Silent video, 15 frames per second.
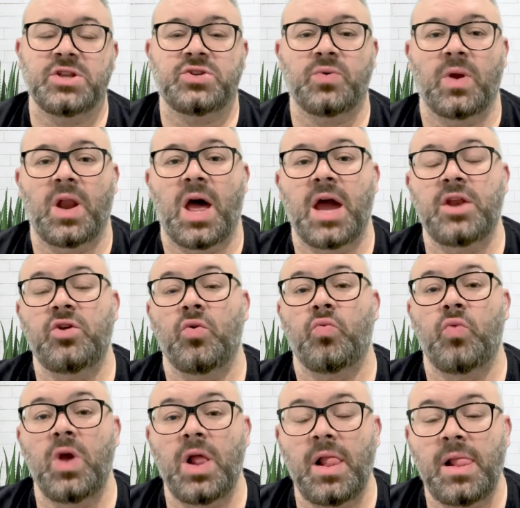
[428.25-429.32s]
to align your
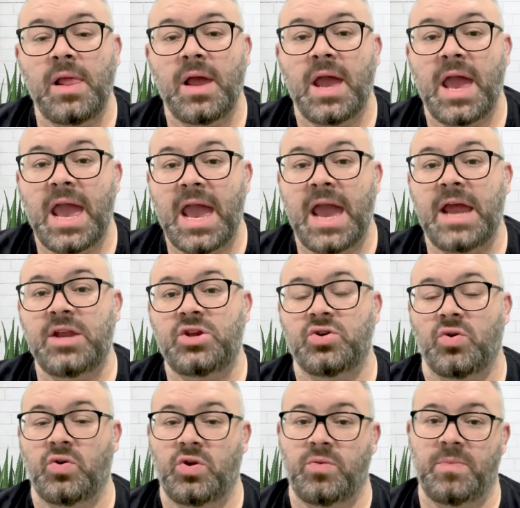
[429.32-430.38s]
will and
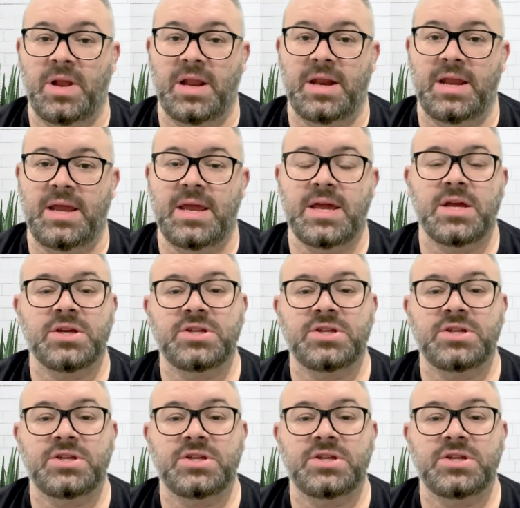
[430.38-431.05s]
your humility.